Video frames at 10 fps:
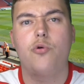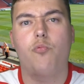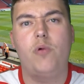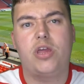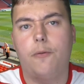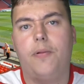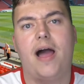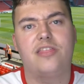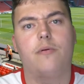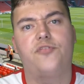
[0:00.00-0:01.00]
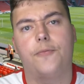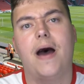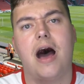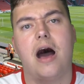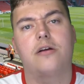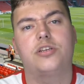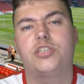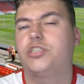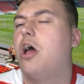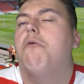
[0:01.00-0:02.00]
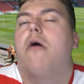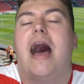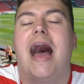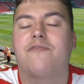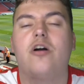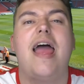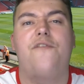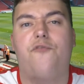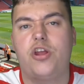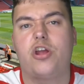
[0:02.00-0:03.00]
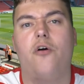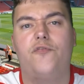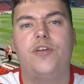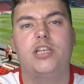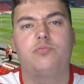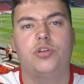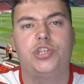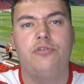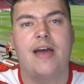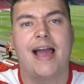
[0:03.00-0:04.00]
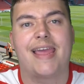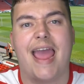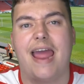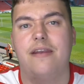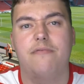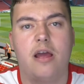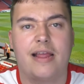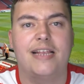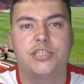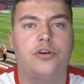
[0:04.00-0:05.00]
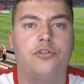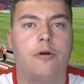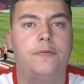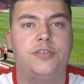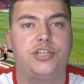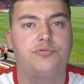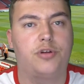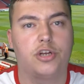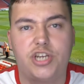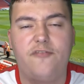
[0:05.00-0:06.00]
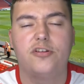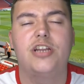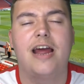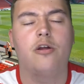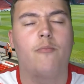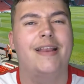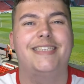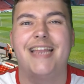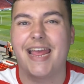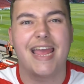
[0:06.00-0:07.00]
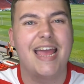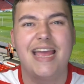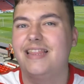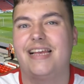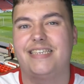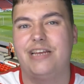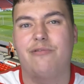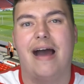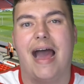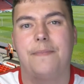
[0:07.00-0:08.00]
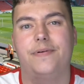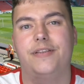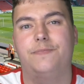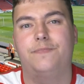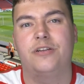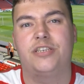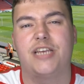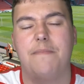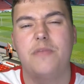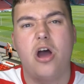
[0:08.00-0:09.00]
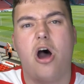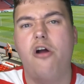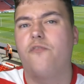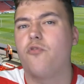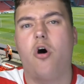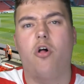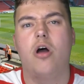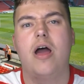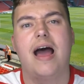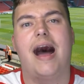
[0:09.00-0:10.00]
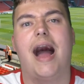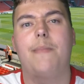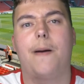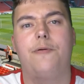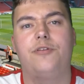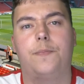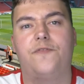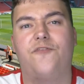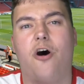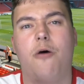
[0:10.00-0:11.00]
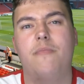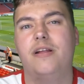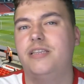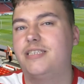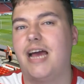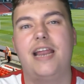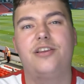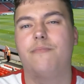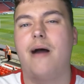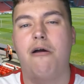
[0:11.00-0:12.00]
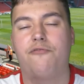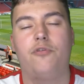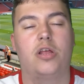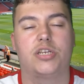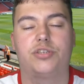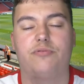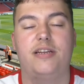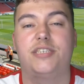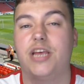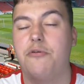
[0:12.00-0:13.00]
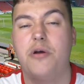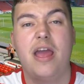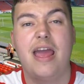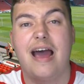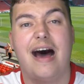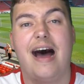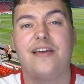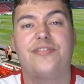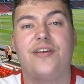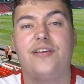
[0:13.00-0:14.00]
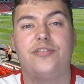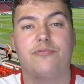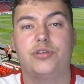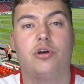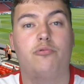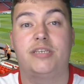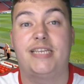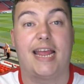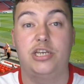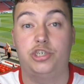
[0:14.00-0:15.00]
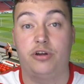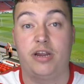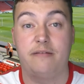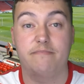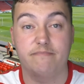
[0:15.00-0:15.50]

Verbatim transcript: we could play them off the park. So I've got every confidence we'll do that again against other opposition. We've got Sheffield United on Wednesday. Let's see what happens. But um, overall, I'm happy with the performance. It don't matter if we lost three two. I think the result was secondary.